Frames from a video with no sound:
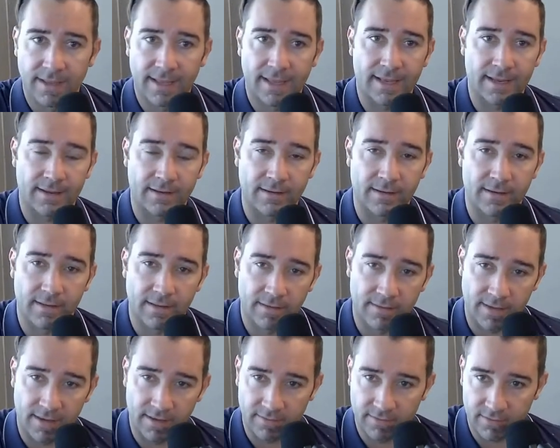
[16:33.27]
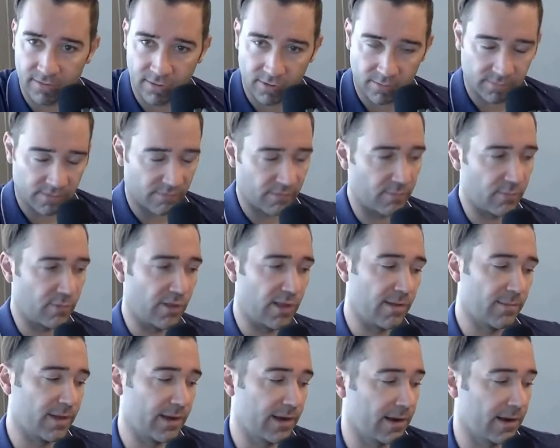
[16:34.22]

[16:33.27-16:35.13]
And it has the terms of employment.